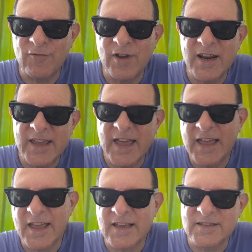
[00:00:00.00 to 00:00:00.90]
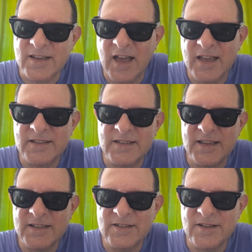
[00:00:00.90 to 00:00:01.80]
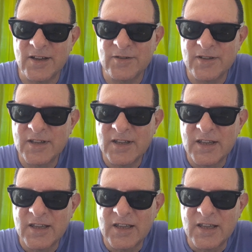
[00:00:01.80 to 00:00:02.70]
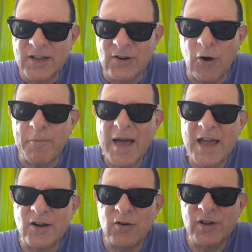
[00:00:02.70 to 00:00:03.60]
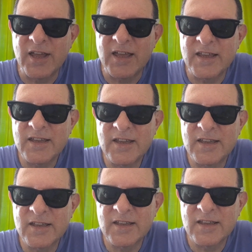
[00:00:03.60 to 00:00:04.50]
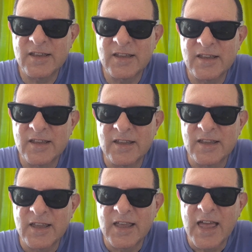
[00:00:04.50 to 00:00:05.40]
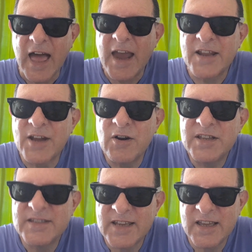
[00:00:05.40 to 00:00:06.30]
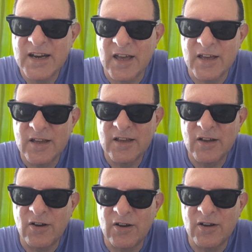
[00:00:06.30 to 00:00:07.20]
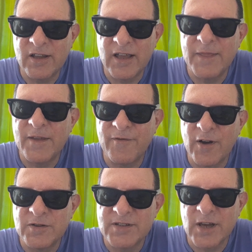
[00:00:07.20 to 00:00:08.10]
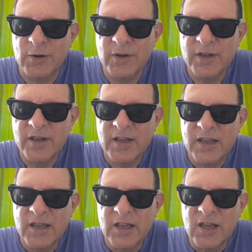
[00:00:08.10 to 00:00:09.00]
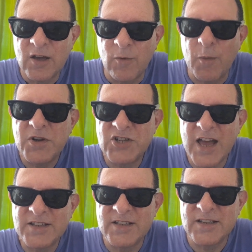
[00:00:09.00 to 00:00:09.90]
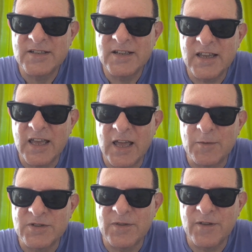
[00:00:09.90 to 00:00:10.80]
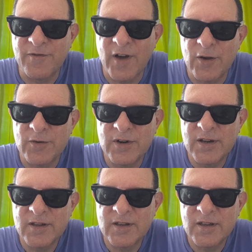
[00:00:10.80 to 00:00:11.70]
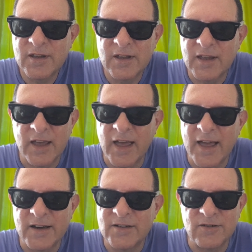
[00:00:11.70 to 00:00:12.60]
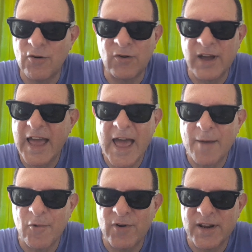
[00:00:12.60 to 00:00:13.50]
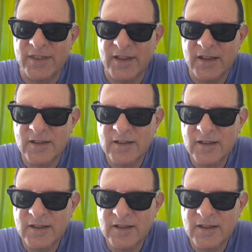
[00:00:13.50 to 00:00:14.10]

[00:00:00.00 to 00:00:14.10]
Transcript: Really getting excited, you know, not bad looking. And I'd only seen her in the photo. When we chatted, it was on the phone and not on cam or anything.